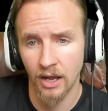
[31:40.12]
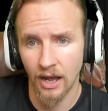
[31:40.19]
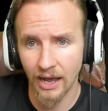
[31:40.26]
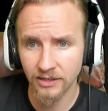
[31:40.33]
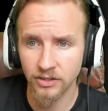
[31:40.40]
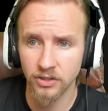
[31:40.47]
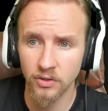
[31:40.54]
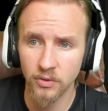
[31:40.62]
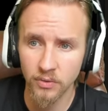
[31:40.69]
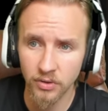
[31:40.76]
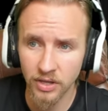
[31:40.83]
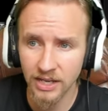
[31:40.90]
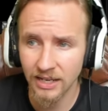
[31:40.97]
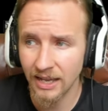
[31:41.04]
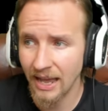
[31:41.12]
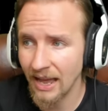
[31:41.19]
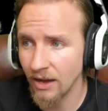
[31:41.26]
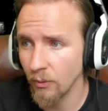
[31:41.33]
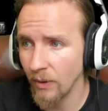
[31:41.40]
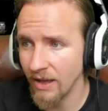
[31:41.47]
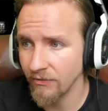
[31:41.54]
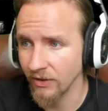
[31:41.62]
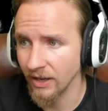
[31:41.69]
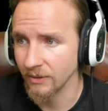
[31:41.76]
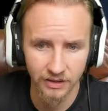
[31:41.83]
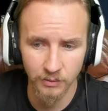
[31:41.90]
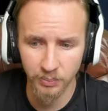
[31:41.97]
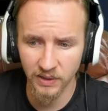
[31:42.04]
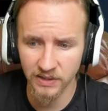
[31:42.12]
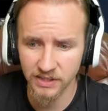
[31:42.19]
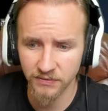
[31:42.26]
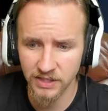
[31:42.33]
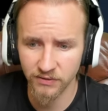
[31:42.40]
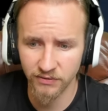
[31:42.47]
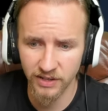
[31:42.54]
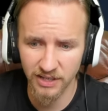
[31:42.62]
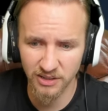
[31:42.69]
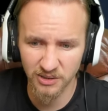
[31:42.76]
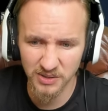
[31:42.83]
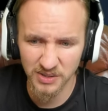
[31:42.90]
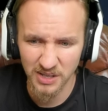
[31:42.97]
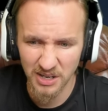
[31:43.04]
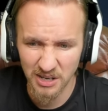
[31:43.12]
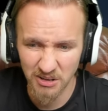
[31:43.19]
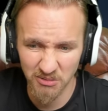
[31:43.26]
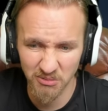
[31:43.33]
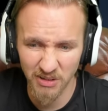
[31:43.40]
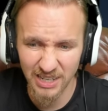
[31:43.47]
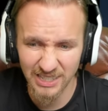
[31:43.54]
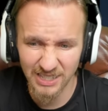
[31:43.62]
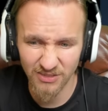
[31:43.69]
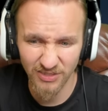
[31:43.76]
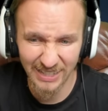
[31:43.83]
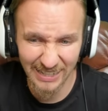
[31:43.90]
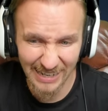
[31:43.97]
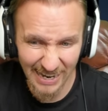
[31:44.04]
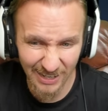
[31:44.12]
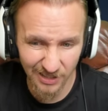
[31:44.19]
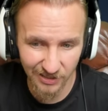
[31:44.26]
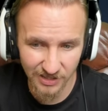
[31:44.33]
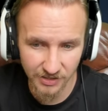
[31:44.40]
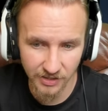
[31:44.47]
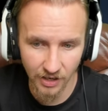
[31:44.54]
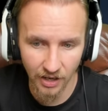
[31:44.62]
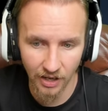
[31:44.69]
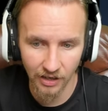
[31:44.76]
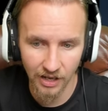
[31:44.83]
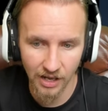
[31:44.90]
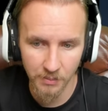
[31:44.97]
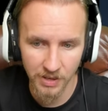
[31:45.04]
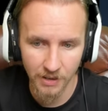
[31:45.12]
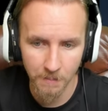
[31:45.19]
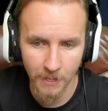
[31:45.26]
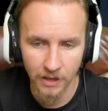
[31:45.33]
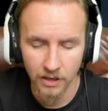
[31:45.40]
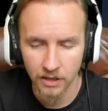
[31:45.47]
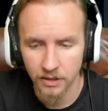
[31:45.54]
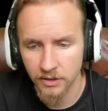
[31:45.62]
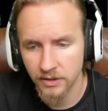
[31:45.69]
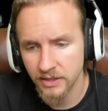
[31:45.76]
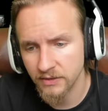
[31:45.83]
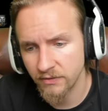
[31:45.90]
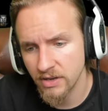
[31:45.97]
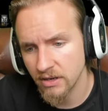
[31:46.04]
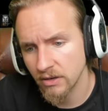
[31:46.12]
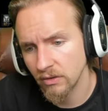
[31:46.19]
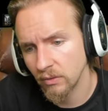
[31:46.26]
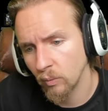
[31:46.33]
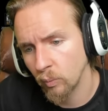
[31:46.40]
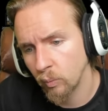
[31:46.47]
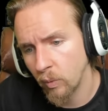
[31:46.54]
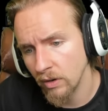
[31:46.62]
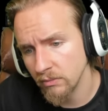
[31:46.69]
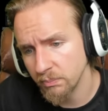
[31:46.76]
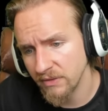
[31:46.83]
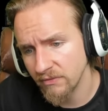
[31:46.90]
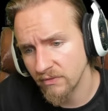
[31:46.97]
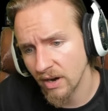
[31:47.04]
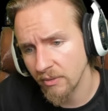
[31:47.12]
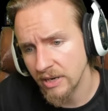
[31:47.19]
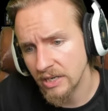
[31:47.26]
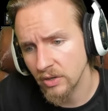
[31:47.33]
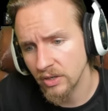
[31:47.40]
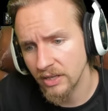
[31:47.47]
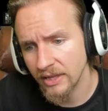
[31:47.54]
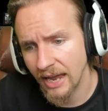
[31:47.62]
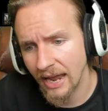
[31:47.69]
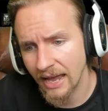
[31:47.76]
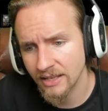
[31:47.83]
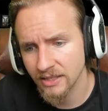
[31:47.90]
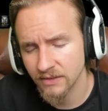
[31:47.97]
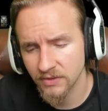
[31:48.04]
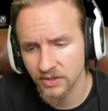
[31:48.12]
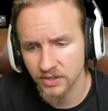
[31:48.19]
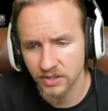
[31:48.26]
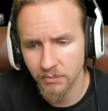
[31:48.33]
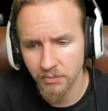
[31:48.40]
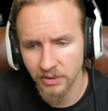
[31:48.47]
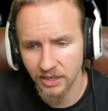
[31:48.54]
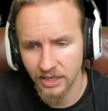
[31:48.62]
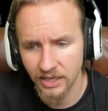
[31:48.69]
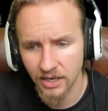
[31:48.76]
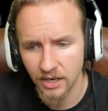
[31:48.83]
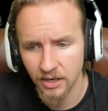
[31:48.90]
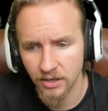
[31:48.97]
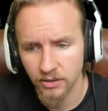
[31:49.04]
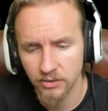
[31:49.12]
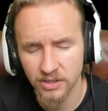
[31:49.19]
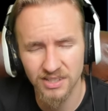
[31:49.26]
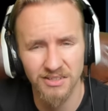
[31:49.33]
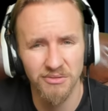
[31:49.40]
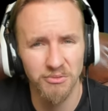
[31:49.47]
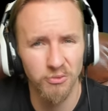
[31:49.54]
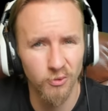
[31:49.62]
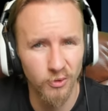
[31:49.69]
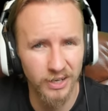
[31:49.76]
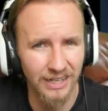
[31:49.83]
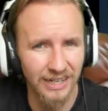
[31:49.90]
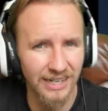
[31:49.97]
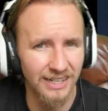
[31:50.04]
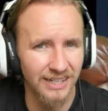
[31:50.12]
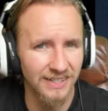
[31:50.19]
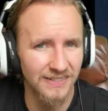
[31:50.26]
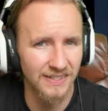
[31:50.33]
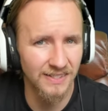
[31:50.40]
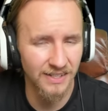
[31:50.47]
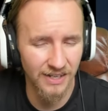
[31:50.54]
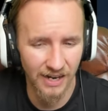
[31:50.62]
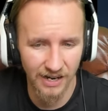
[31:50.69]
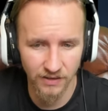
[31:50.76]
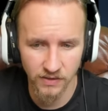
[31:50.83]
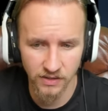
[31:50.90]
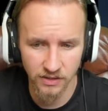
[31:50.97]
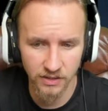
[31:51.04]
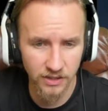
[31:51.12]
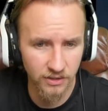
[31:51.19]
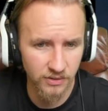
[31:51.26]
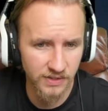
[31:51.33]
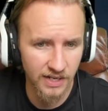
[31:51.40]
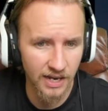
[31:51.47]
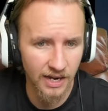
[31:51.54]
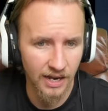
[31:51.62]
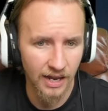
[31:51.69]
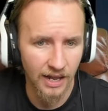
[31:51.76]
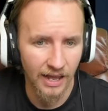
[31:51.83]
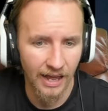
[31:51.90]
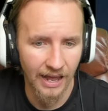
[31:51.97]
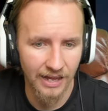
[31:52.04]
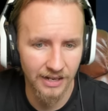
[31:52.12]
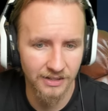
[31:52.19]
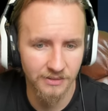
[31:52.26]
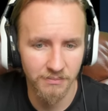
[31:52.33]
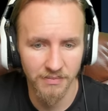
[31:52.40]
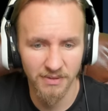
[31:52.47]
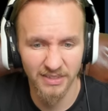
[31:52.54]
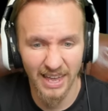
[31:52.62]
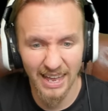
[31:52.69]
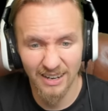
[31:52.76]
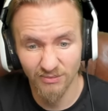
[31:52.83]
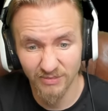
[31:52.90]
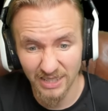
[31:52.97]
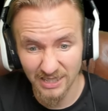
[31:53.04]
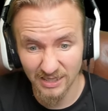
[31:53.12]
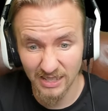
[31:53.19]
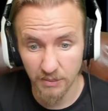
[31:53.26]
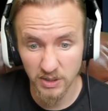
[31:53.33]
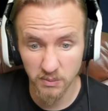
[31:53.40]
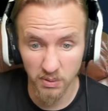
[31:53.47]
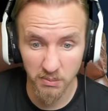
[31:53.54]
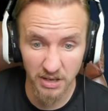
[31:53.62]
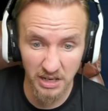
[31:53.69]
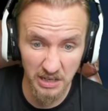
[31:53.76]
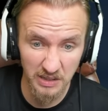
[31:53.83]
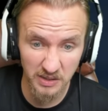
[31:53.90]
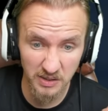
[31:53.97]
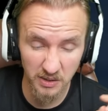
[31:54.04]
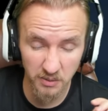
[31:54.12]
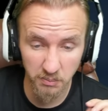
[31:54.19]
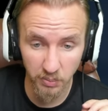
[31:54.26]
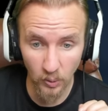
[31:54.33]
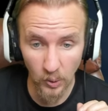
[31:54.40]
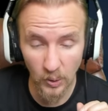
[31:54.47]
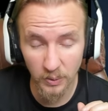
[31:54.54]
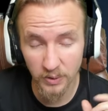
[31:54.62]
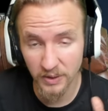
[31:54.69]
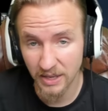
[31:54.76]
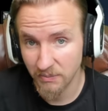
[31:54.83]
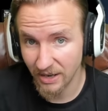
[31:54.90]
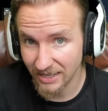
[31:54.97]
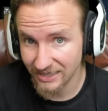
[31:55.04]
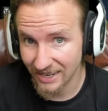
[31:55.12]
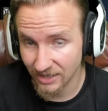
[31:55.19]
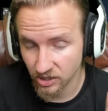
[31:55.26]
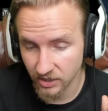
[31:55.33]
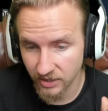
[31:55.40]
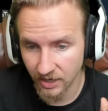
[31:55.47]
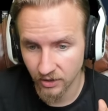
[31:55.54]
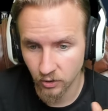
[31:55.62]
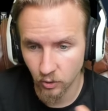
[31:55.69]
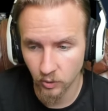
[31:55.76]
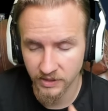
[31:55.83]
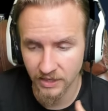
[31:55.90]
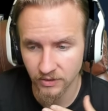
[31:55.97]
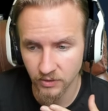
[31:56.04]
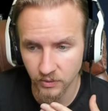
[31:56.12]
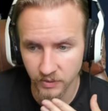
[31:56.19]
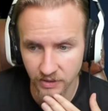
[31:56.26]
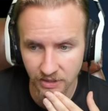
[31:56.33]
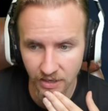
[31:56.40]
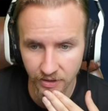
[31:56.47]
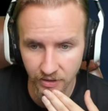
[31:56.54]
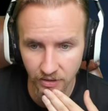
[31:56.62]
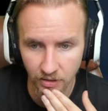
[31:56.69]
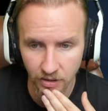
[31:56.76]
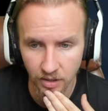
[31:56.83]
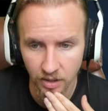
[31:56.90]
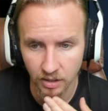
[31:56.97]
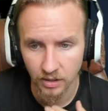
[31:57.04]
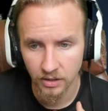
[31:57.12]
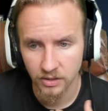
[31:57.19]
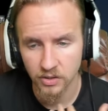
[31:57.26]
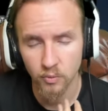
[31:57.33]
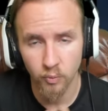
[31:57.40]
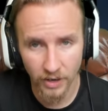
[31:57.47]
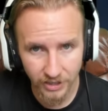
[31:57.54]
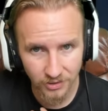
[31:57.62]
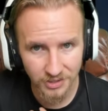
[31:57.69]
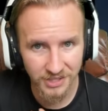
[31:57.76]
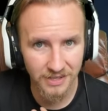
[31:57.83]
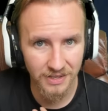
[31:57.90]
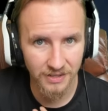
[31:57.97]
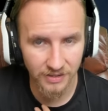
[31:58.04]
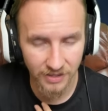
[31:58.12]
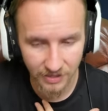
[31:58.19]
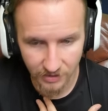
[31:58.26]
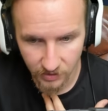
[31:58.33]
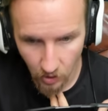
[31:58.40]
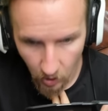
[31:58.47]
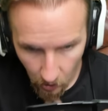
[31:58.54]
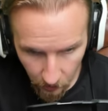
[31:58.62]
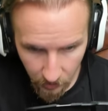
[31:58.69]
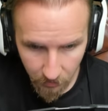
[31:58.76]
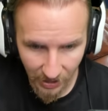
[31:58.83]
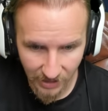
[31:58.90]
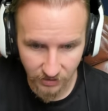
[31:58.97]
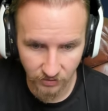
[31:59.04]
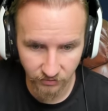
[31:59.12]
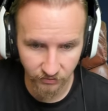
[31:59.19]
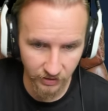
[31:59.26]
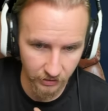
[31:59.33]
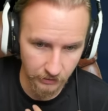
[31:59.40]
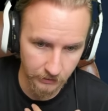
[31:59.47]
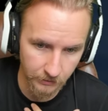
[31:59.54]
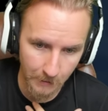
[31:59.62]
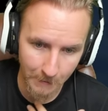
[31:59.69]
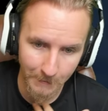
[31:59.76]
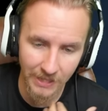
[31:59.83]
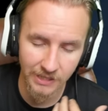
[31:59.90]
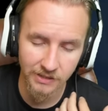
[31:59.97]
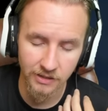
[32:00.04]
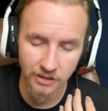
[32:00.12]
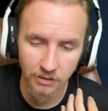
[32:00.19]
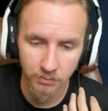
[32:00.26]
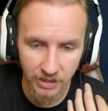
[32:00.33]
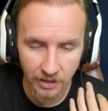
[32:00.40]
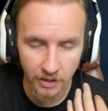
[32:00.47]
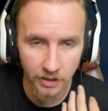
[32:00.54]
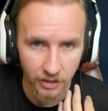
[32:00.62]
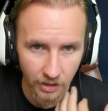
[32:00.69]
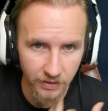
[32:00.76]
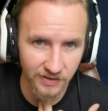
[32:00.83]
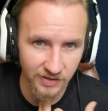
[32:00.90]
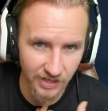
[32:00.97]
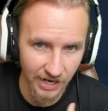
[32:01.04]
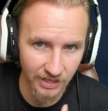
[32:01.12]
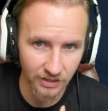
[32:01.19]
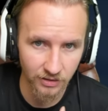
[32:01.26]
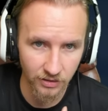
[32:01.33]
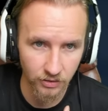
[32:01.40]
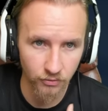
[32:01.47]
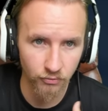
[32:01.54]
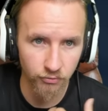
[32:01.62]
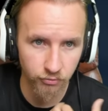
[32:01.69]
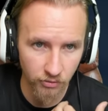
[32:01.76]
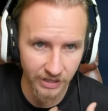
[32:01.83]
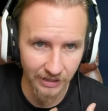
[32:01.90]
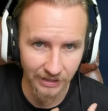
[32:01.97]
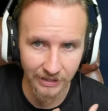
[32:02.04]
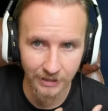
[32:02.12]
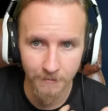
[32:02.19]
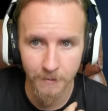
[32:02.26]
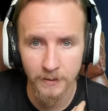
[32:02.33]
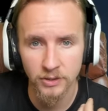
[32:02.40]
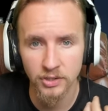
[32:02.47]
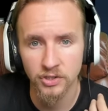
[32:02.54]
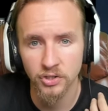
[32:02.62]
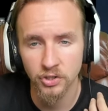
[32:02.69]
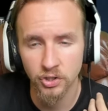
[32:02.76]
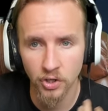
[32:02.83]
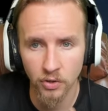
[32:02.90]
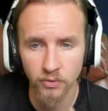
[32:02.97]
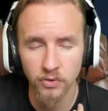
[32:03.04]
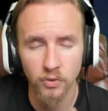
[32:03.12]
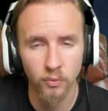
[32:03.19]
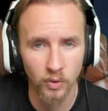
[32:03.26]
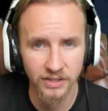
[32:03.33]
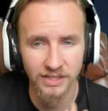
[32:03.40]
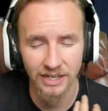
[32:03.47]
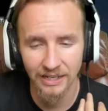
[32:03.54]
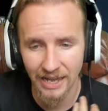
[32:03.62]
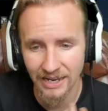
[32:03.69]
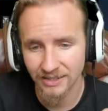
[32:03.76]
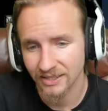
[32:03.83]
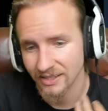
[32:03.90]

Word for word: I do think, however, that because of this vehicle's relatively lackluster hull armor that this vehicle won't be very good in the hands of somebody who doesn't really consider how to use it and then its damage permitted is so poor that they might actually get caught out altogether. So when you see these things on the battlefield, it's going to be another tank that you really just don't want to let